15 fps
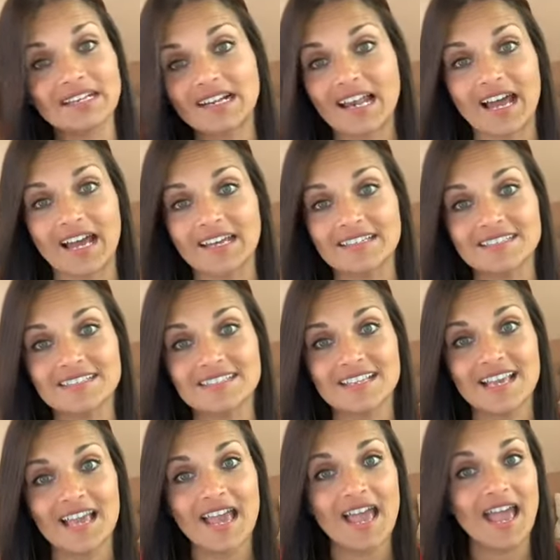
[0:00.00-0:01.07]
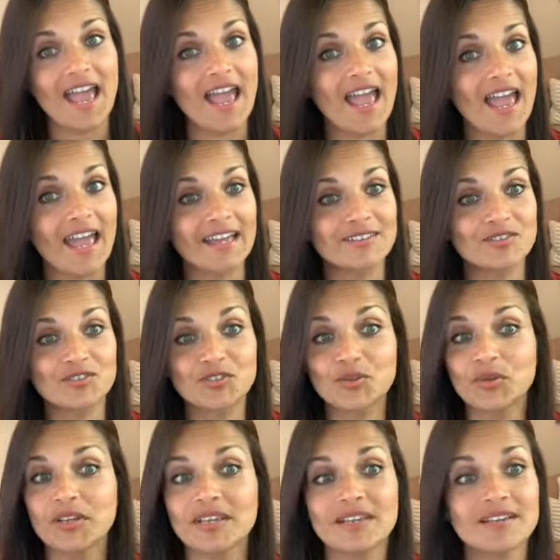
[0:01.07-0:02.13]
clients and
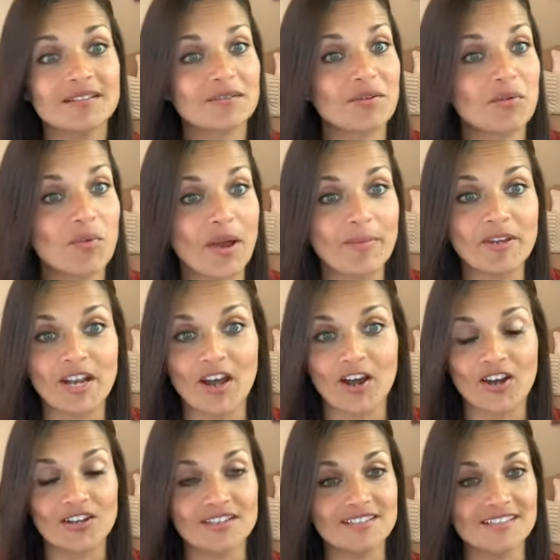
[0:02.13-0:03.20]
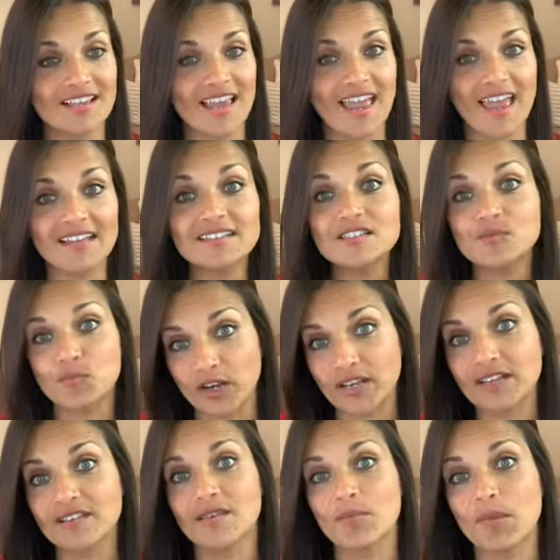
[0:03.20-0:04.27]
doing webinars and
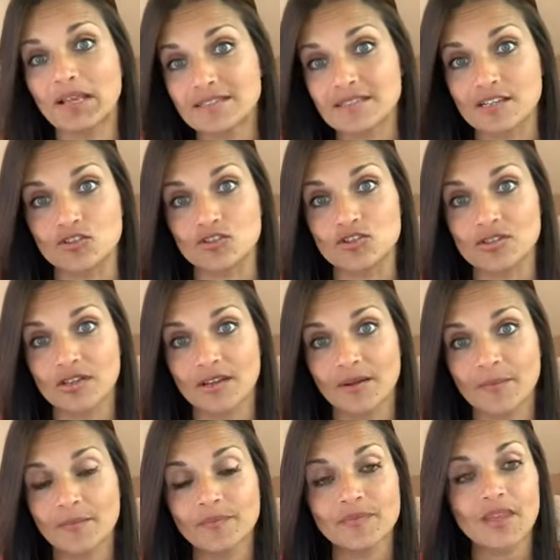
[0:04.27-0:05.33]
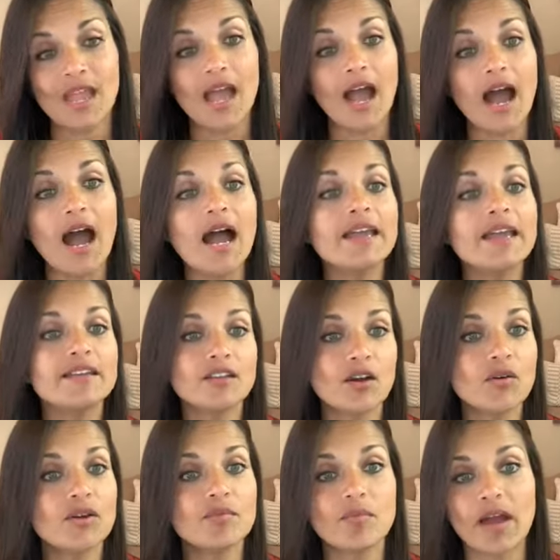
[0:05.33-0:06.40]
spreading the message. I
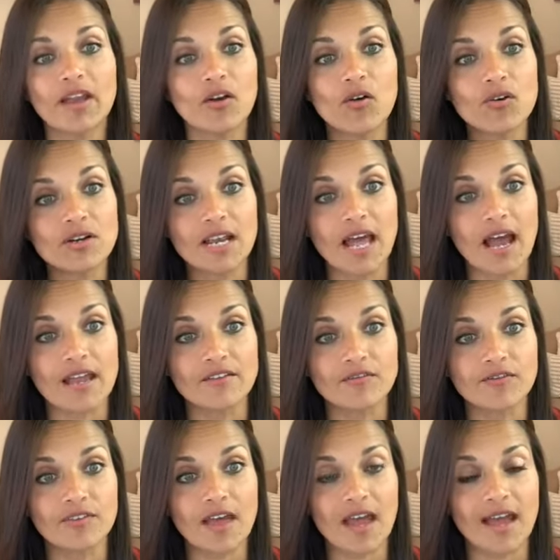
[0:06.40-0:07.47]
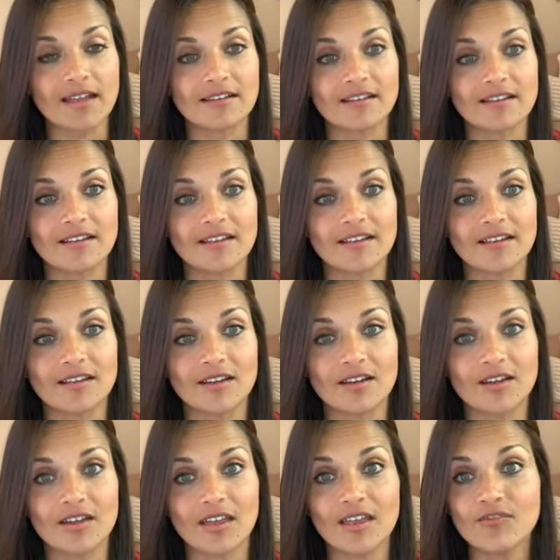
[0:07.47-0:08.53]
know in my own life that
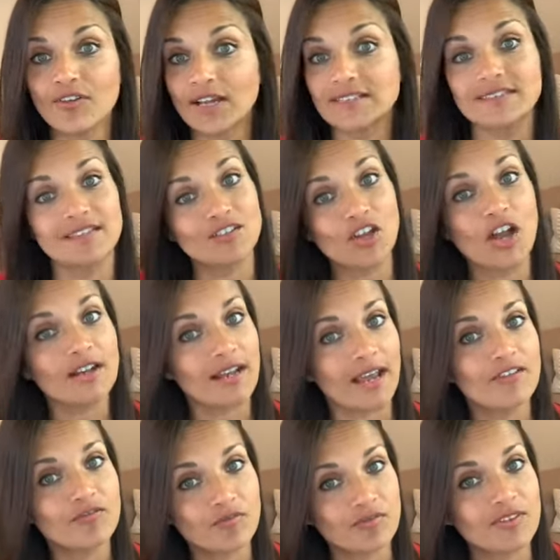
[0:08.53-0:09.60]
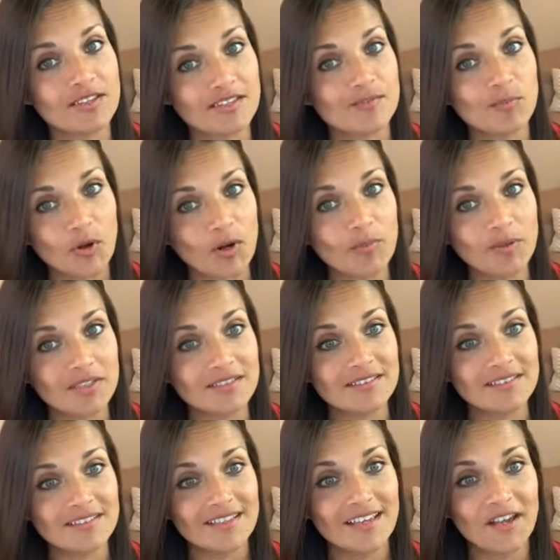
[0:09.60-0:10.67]
if I did not have this
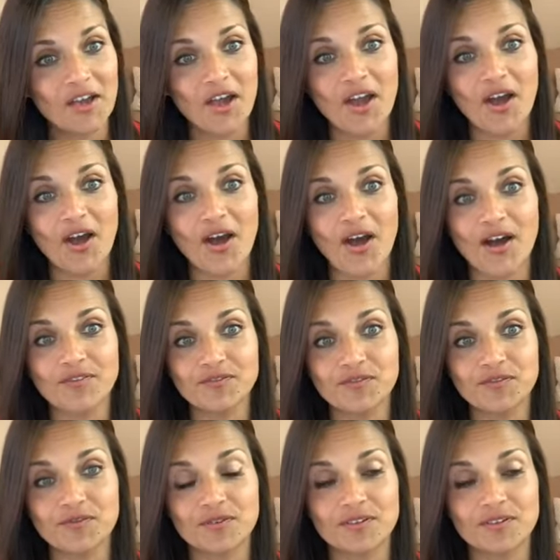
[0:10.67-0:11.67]
purpose of